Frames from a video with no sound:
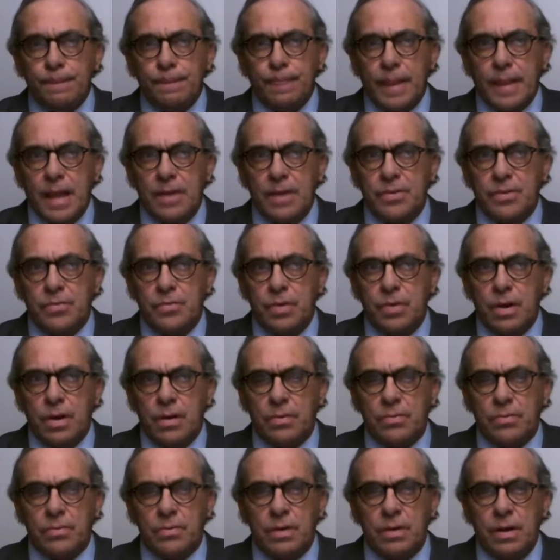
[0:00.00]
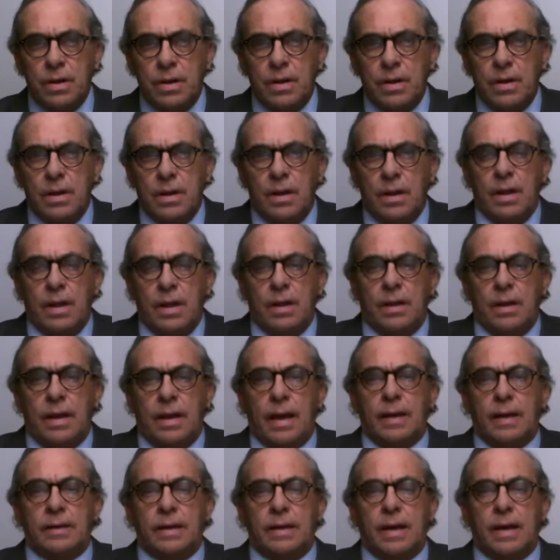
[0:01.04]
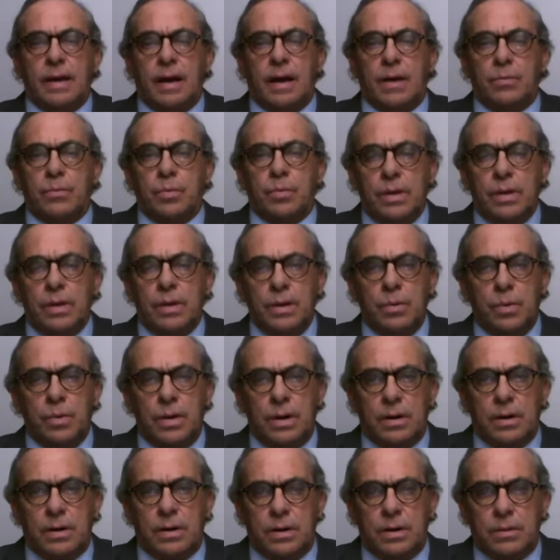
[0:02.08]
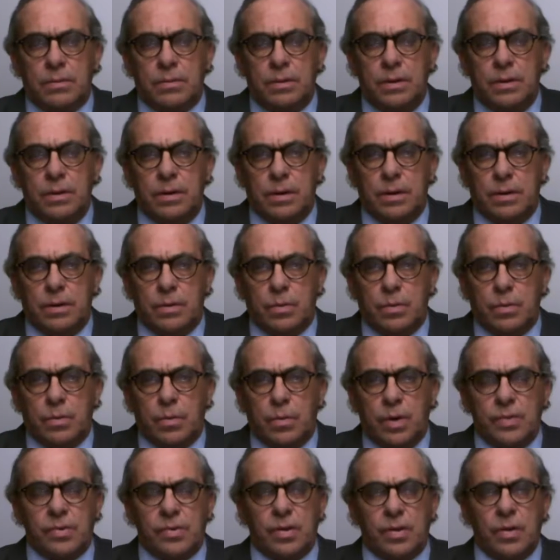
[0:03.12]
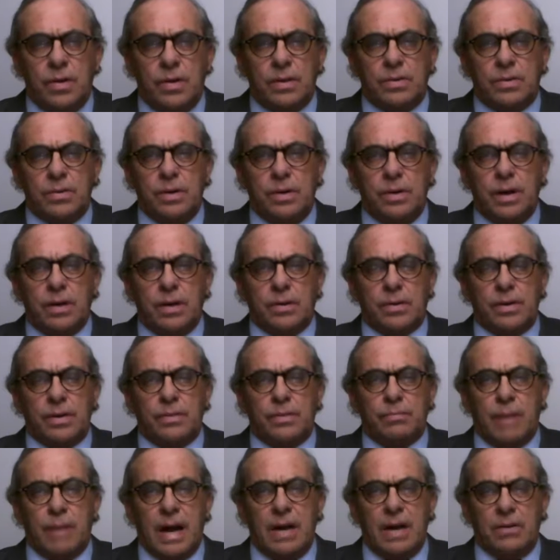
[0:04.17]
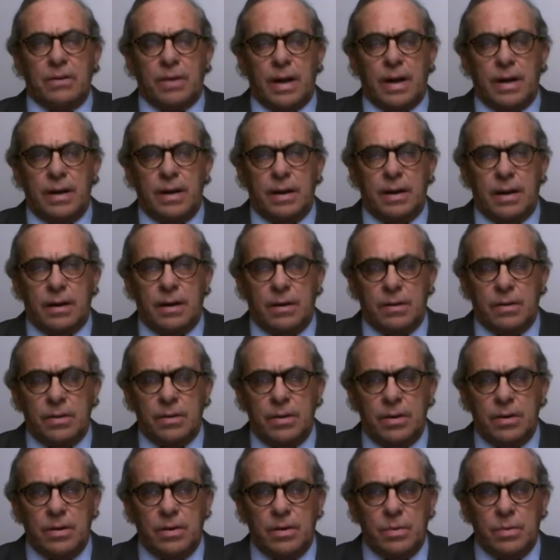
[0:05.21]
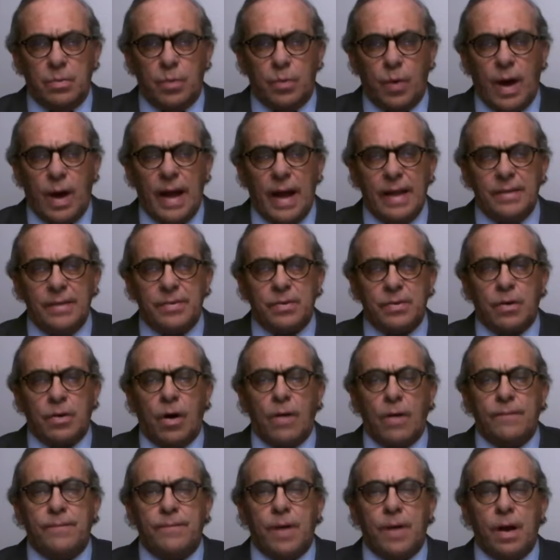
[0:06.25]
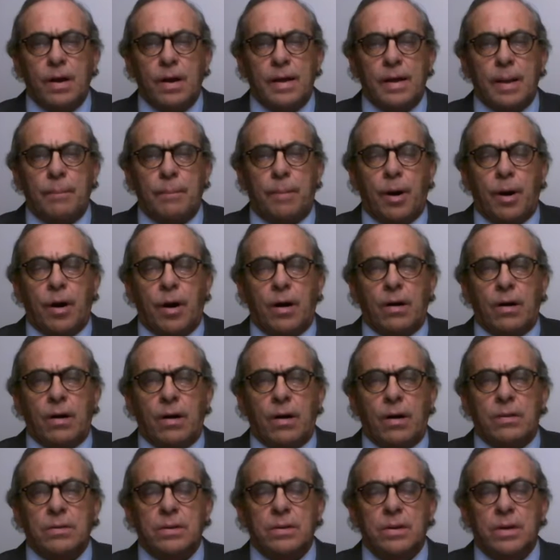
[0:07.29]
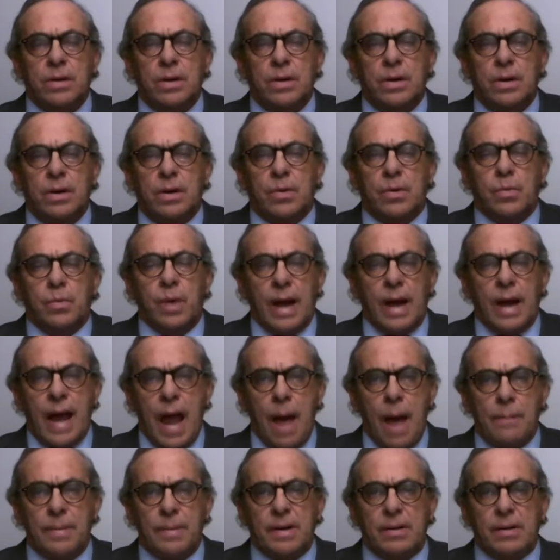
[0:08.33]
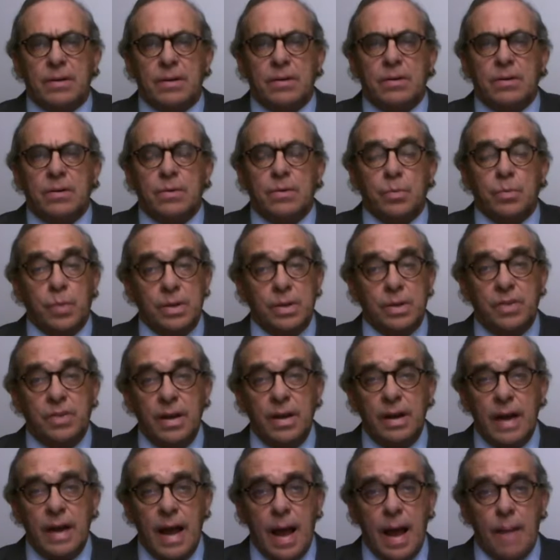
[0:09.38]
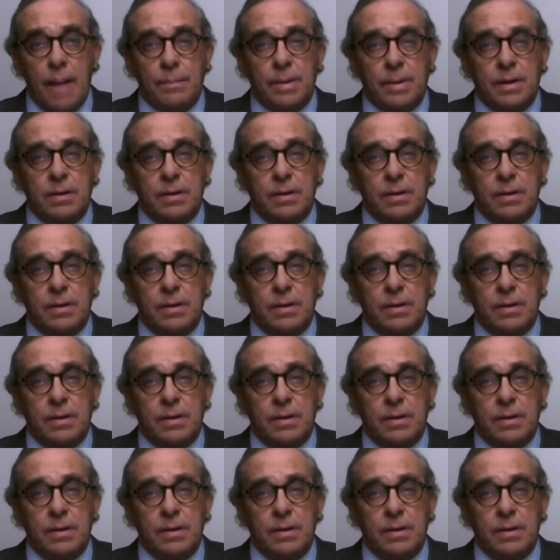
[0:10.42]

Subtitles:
It's just, and I really wonder, what's going through Hillary's mind right now? Why is it all falling apart? What happened? What did happen?